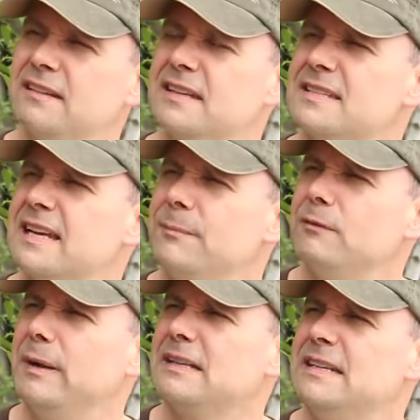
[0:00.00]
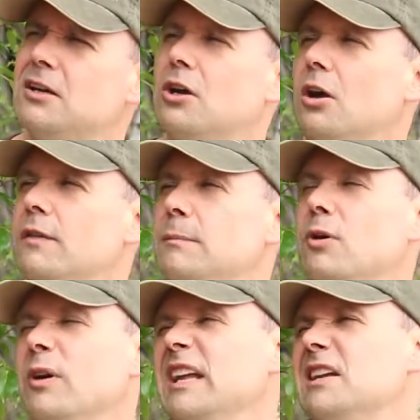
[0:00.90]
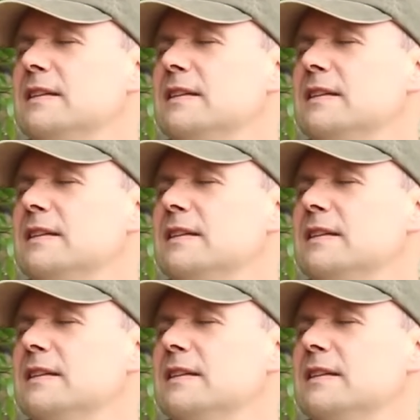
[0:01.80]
this type of bacteria called the Borrelia